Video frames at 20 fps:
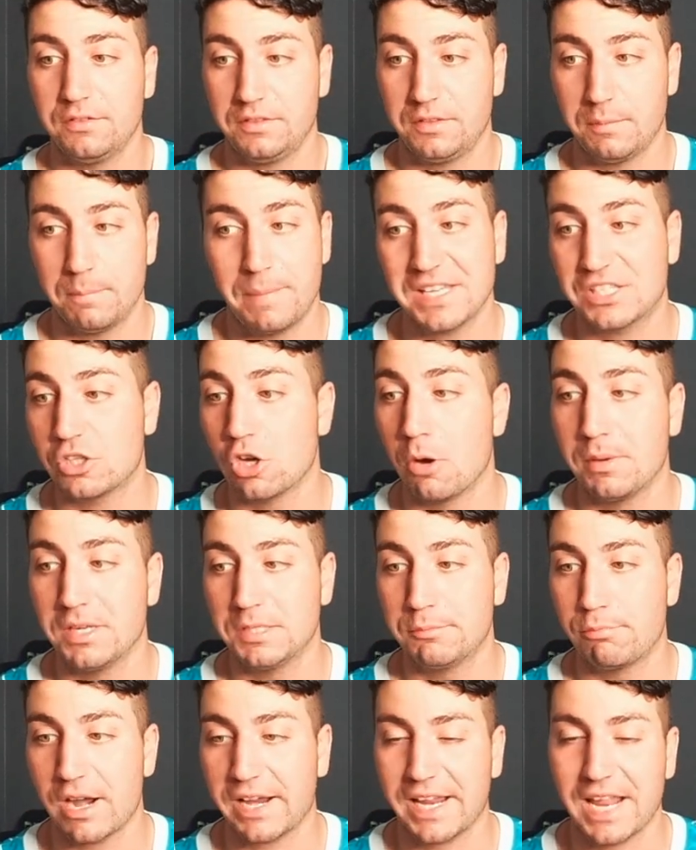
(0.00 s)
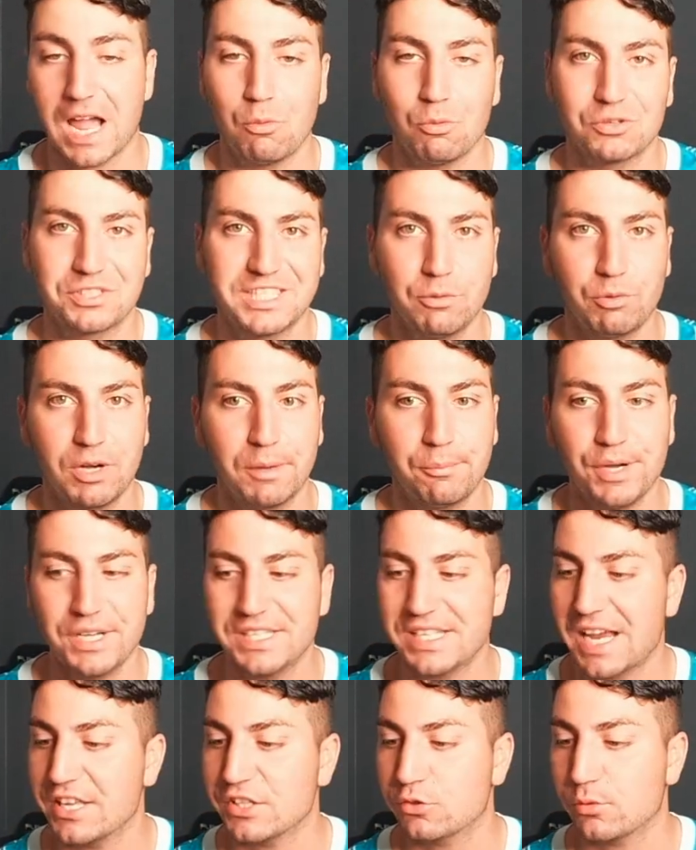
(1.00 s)
the best helmet he's bringing out. We'll see what he
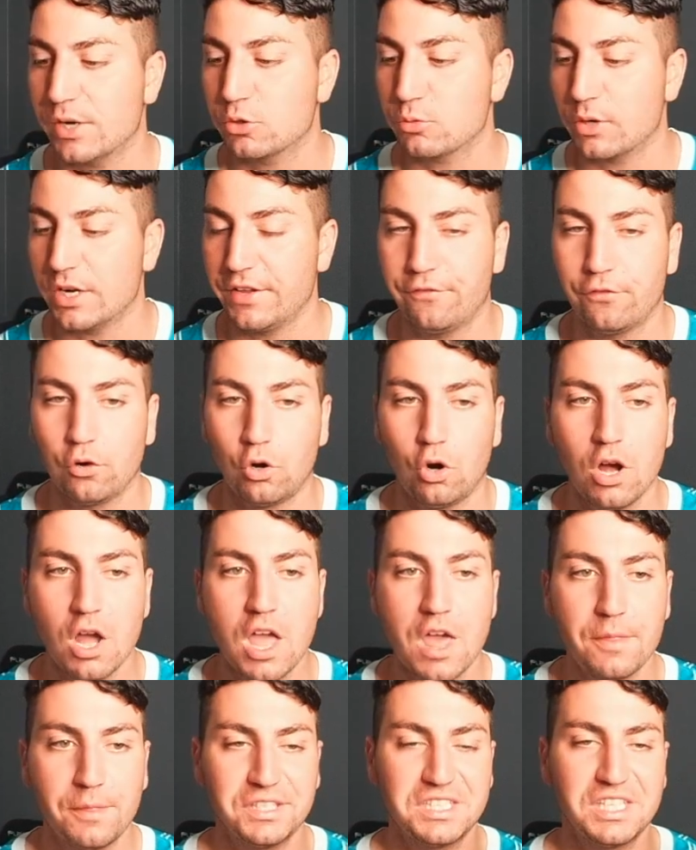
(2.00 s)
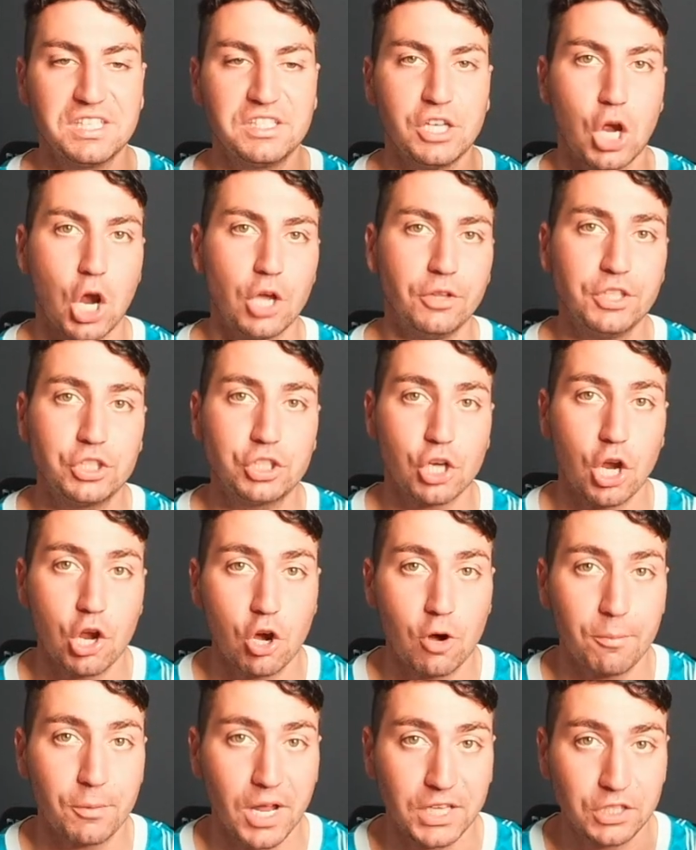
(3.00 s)
brings out in 2024. This is the only Zhou
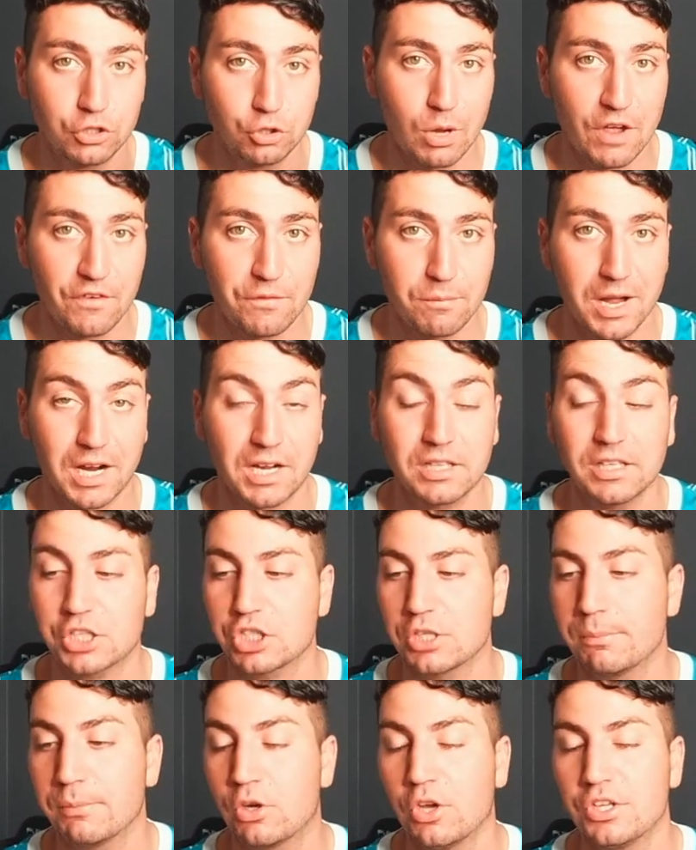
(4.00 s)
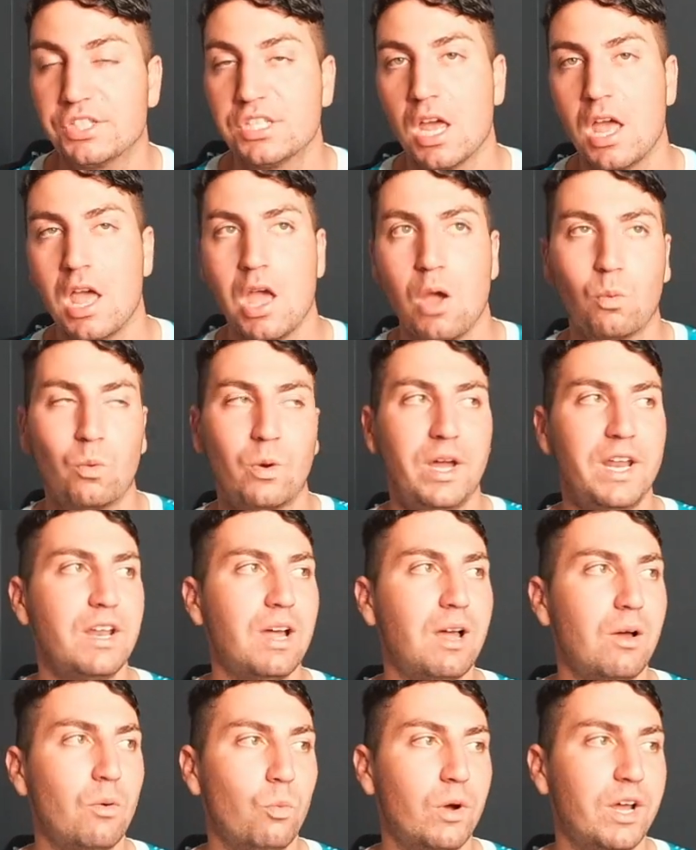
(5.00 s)
helmet I do have in my collection because when
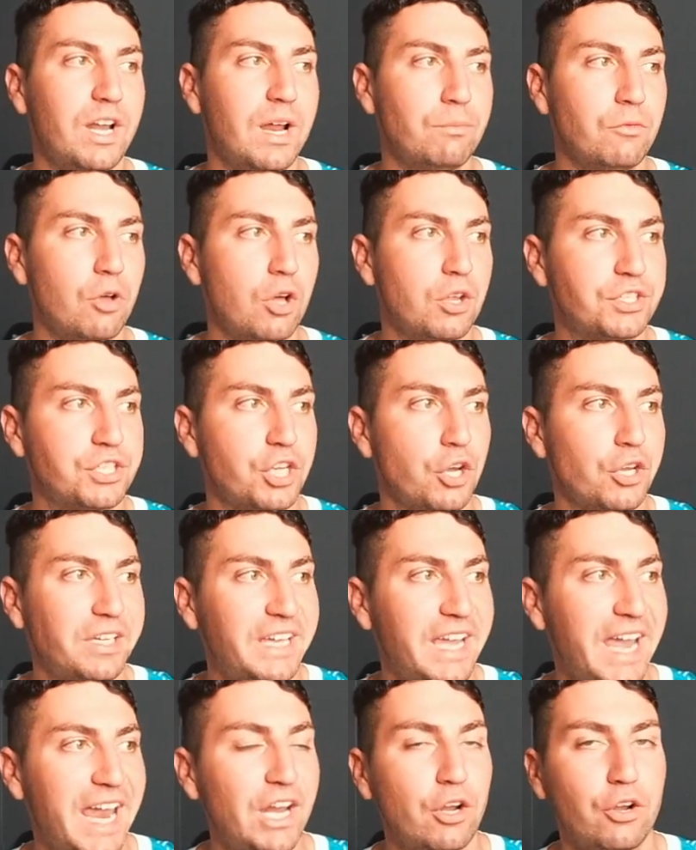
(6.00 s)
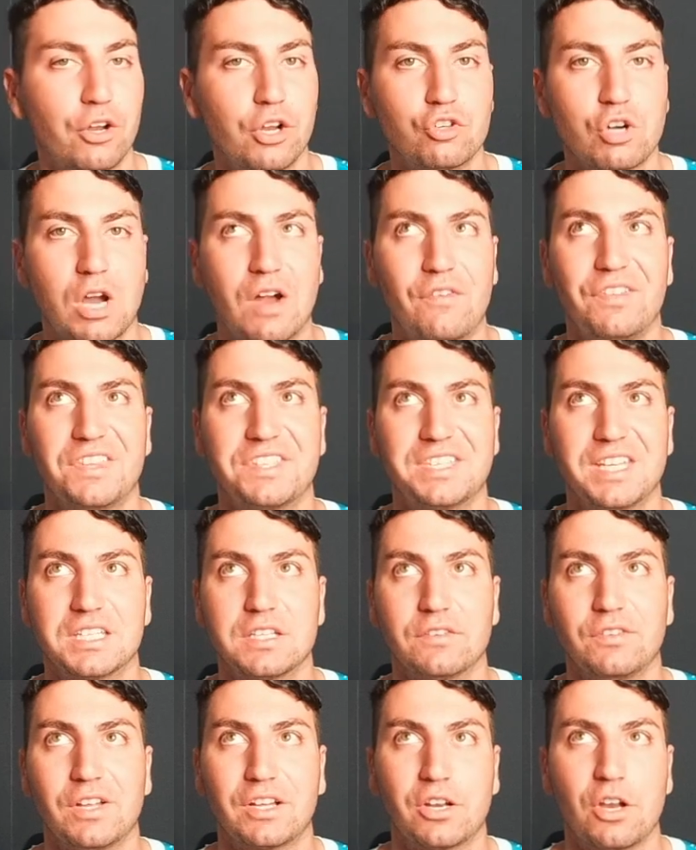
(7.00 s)
I, when I'm not so keen on a driver in the sense
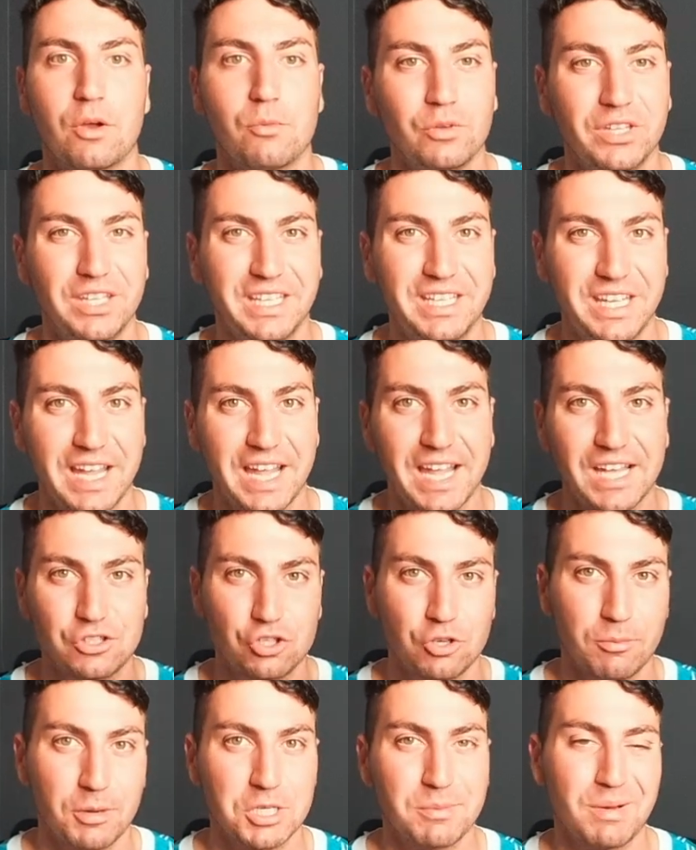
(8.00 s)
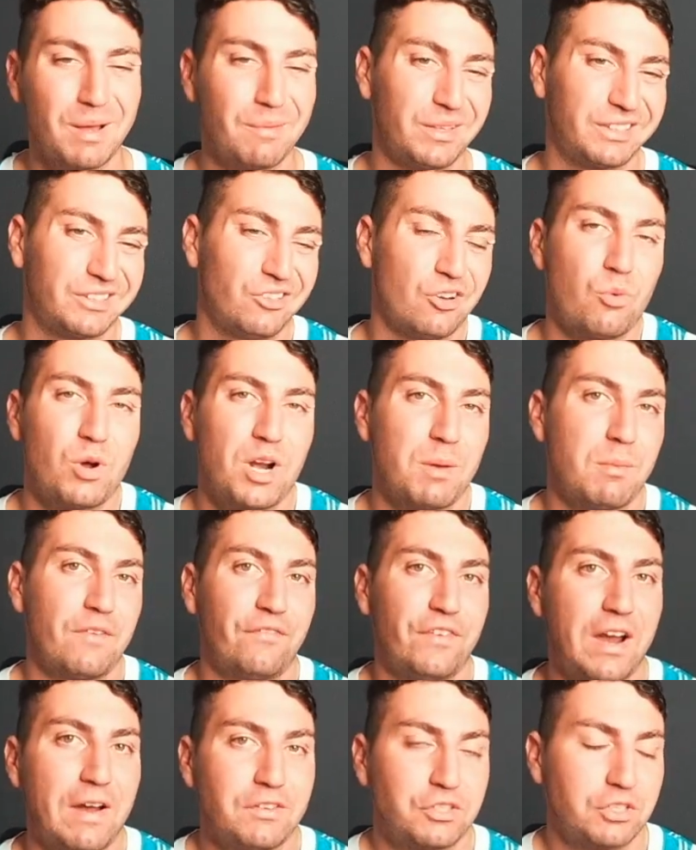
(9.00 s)
of like I don't really care too much about, like not one of my
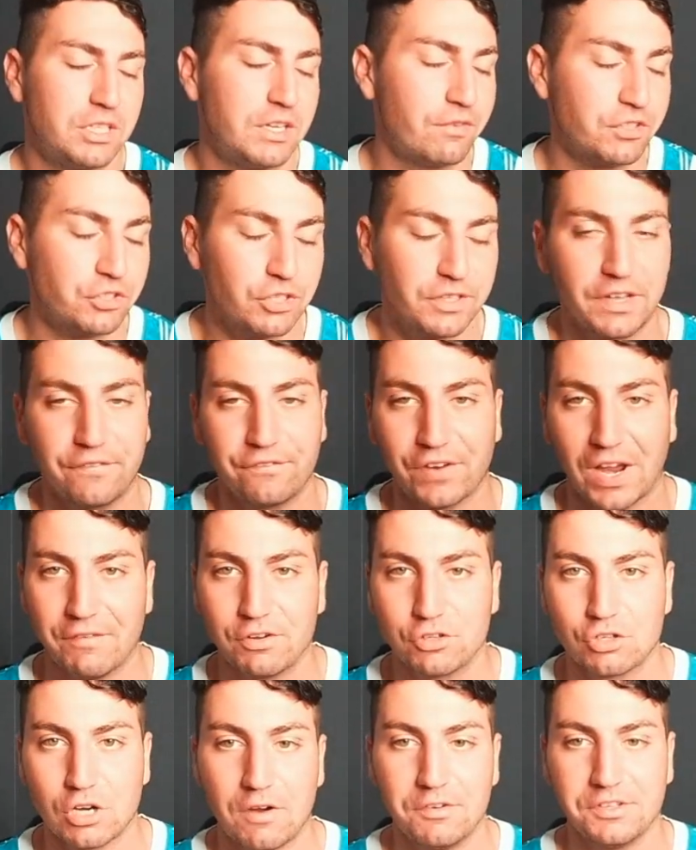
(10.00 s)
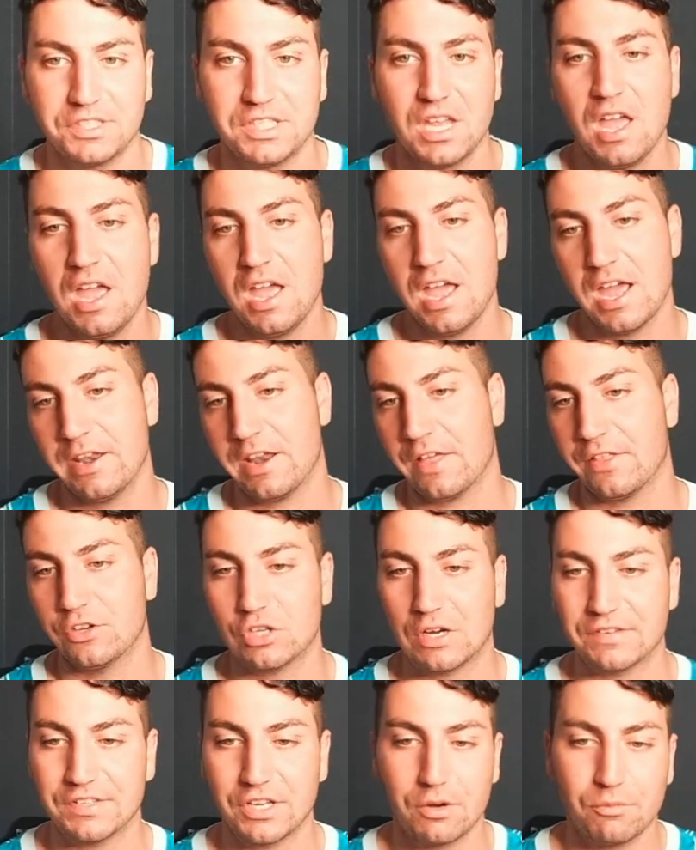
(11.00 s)
favorites because everyone's got their favorite drivers and other
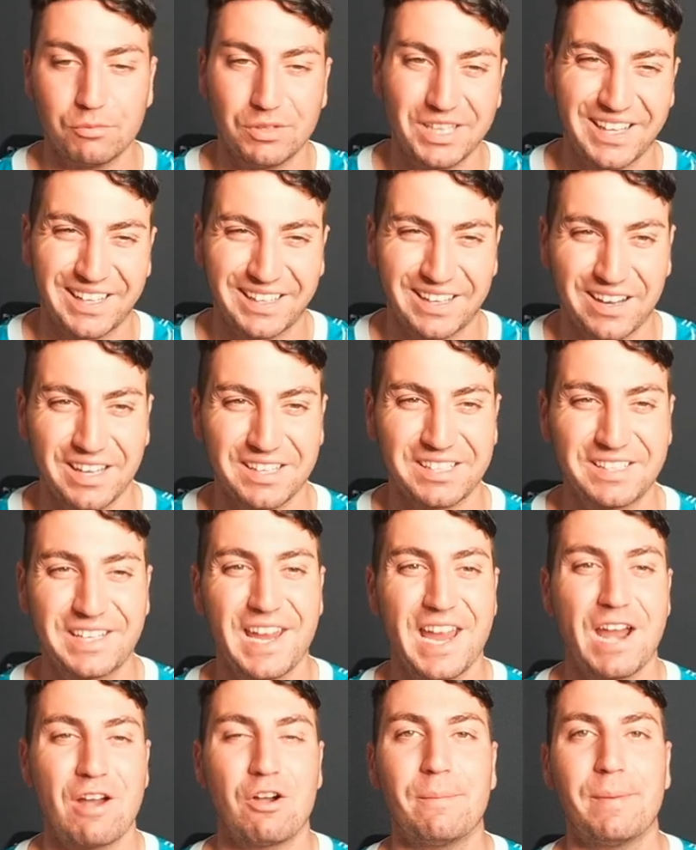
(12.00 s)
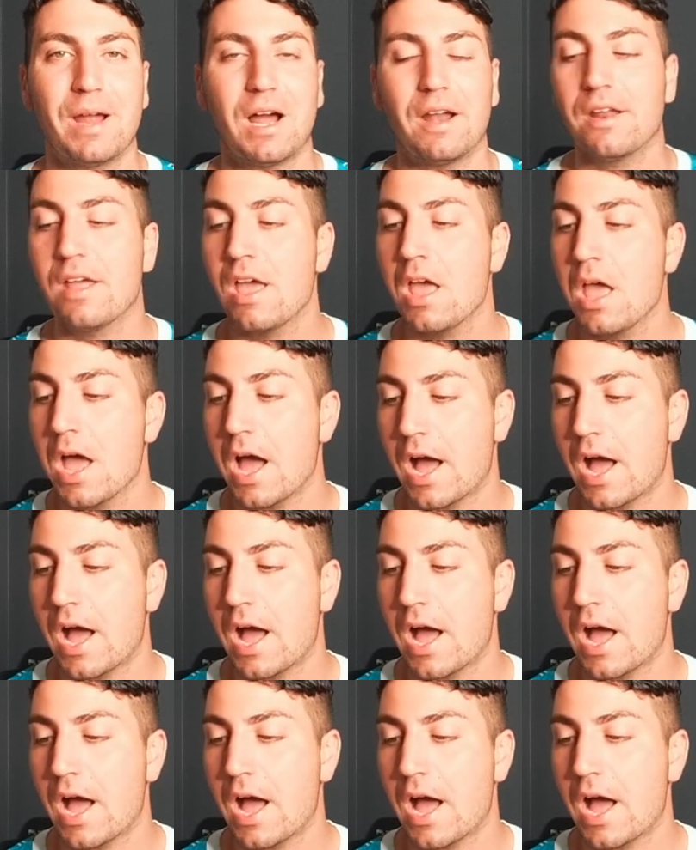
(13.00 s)
drivers I don't really like I guess care about.